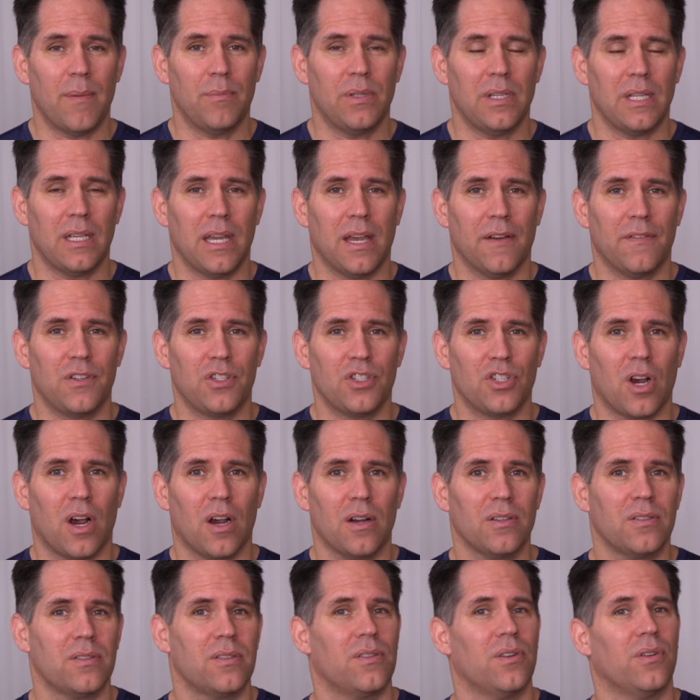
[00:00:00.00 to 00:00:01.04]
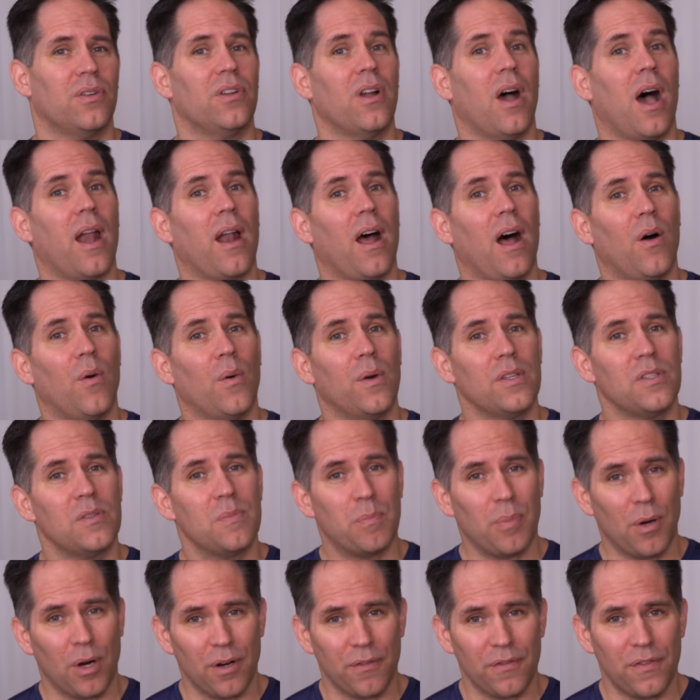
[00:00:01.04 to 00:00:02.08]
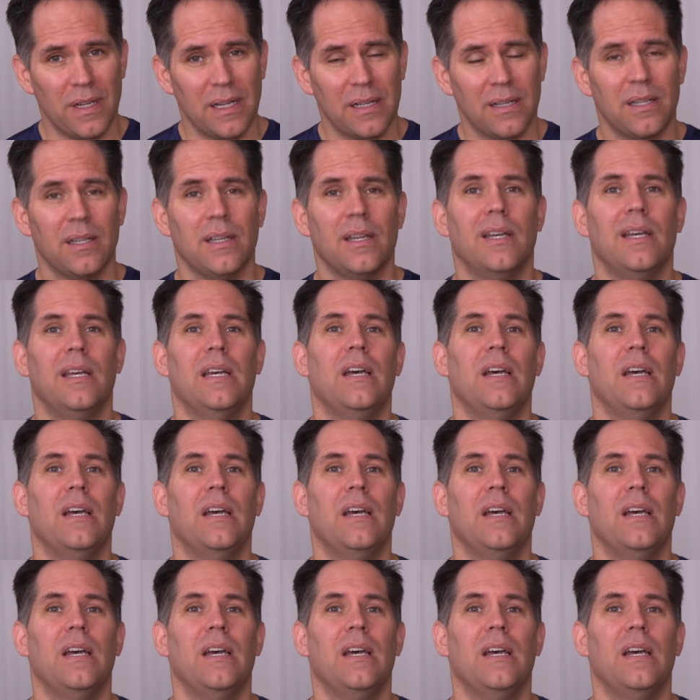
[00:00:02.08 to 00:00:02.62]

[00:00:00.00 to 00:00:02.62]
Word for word: MTF charts. They're not always perfect.